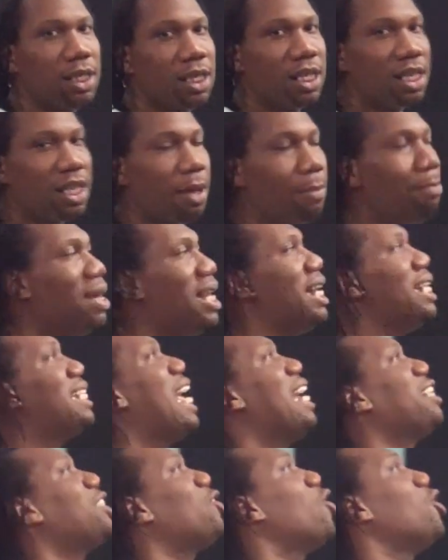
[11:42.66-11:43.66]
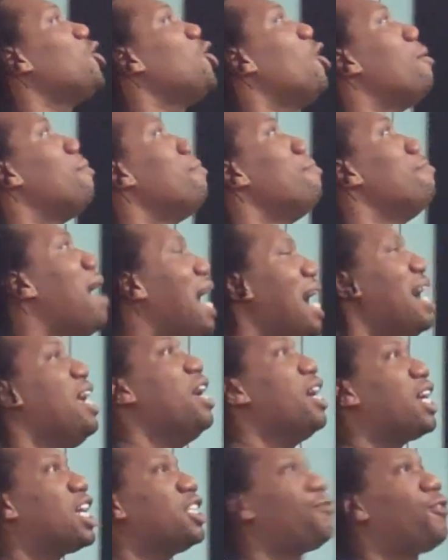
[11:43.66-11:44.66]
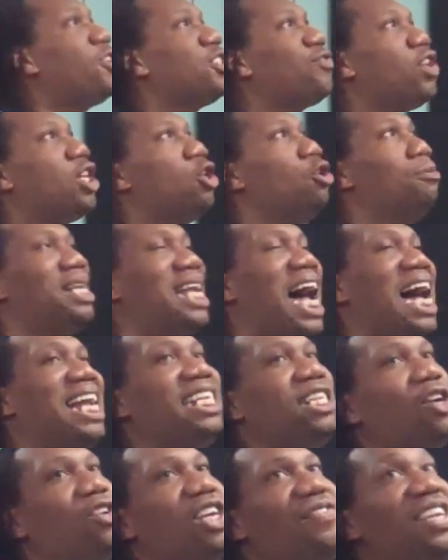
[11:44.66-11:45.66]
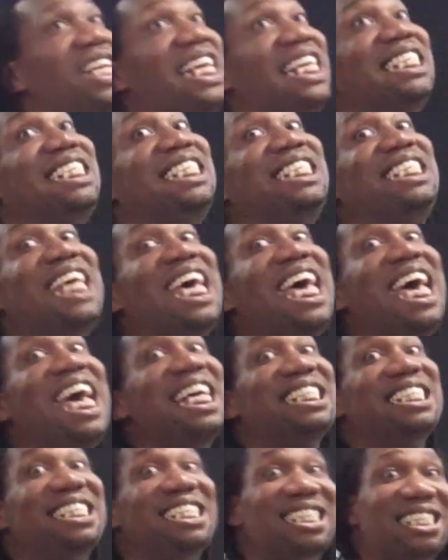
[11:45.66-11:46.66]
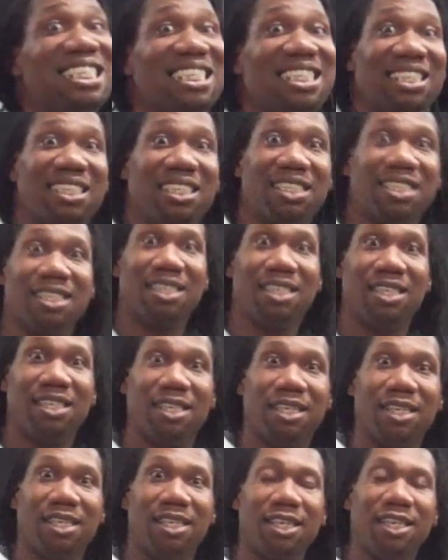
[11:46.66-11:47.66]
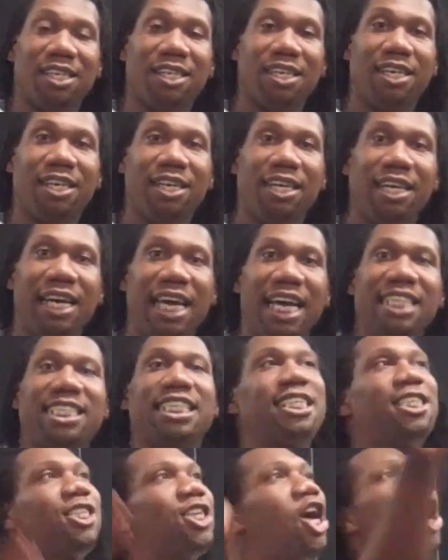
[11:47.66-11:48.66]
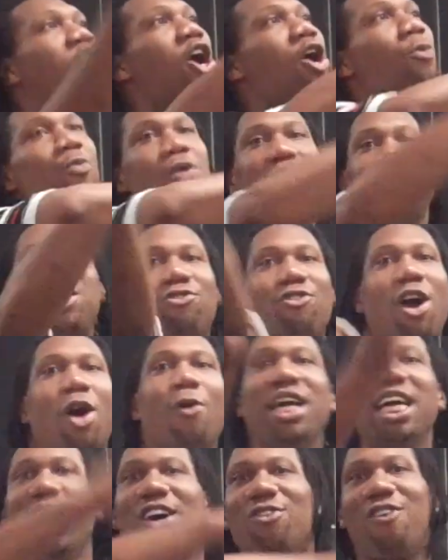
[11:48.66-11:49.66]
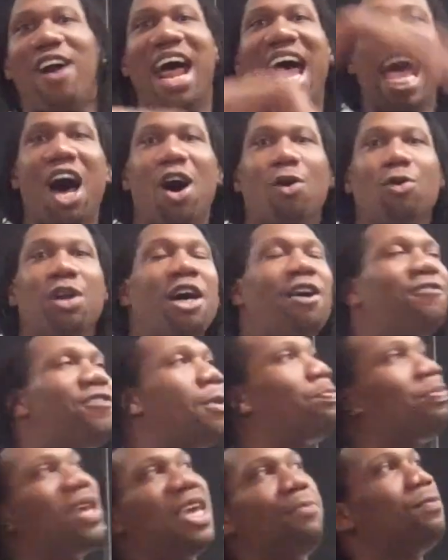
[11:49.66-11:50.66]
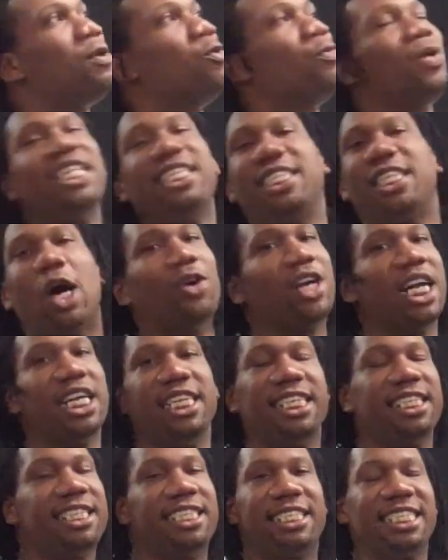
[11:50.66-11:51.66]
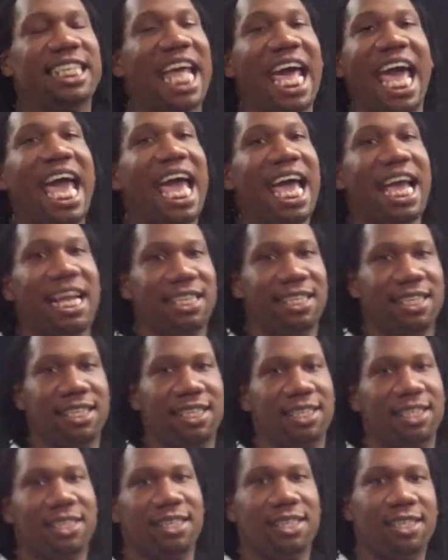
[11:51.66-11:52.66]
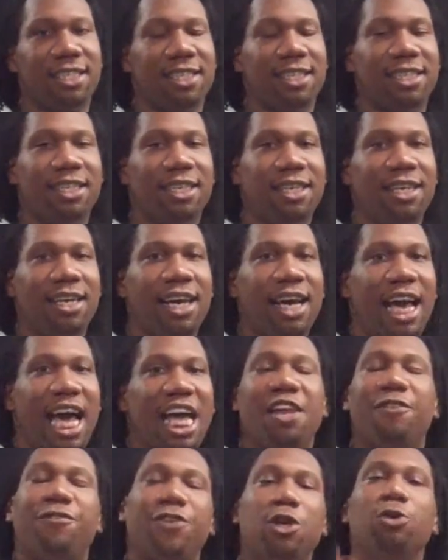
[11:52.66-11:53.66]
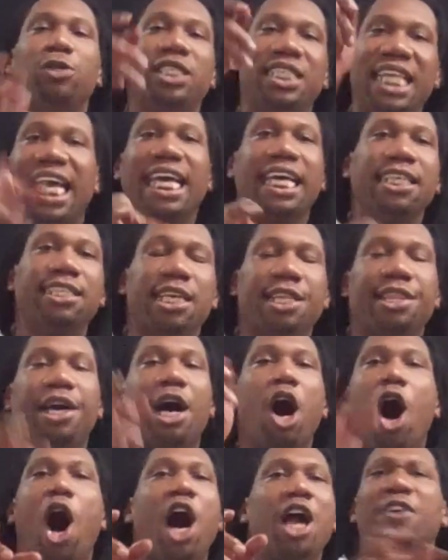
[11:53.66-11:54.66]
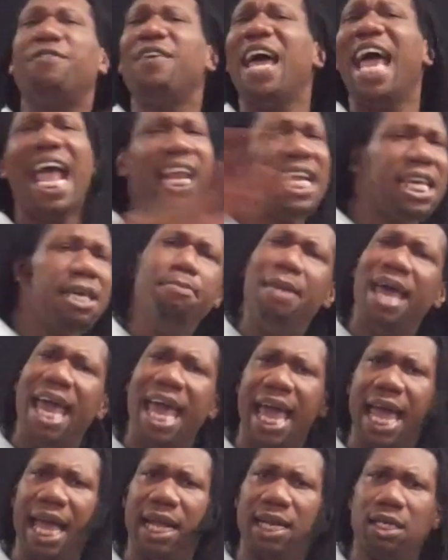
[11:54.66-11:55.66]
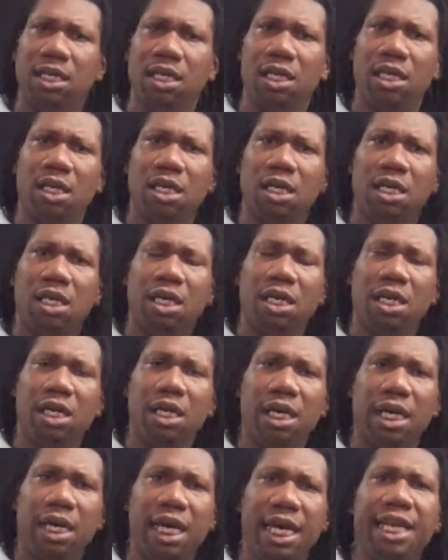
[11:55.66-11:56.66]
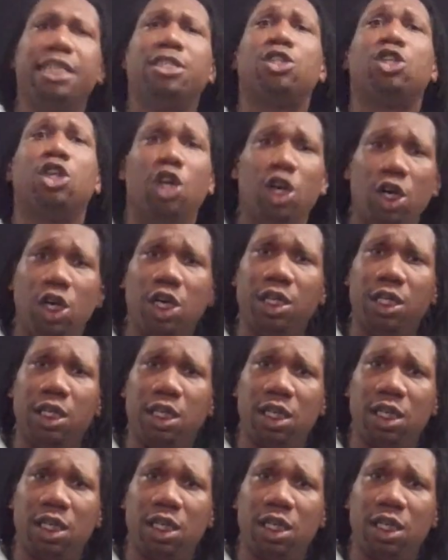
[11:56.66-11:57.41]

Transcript: The minute that's on your mind, because first of all, Illuminati don't even exist. It's a term we're throwing around for people we don't understand. And if you dig into the heart of any man, it is good.